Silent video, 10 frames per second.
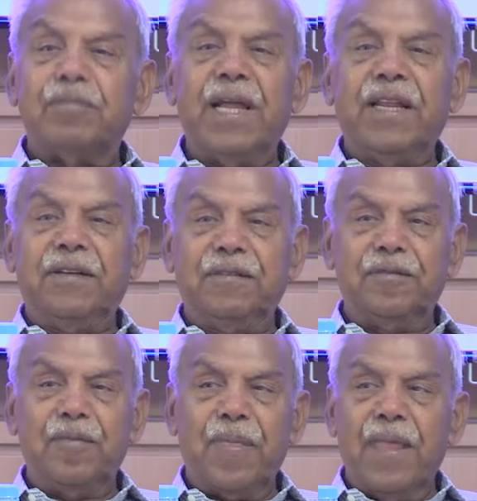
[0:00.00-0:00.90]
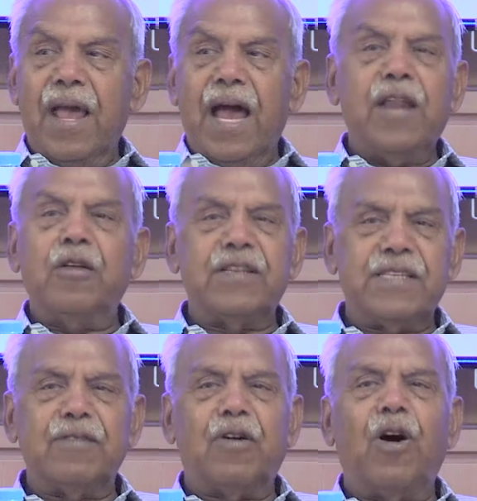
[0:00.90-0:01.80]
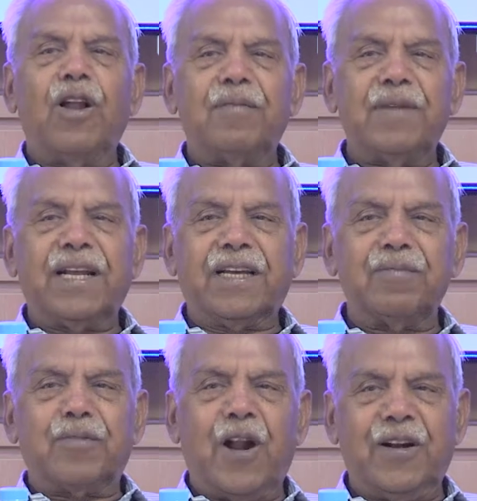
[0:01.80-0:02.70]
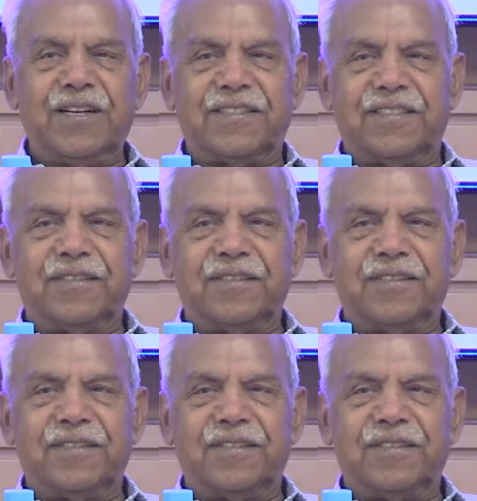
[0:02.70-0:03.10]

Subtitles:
Many. And you receive all American products.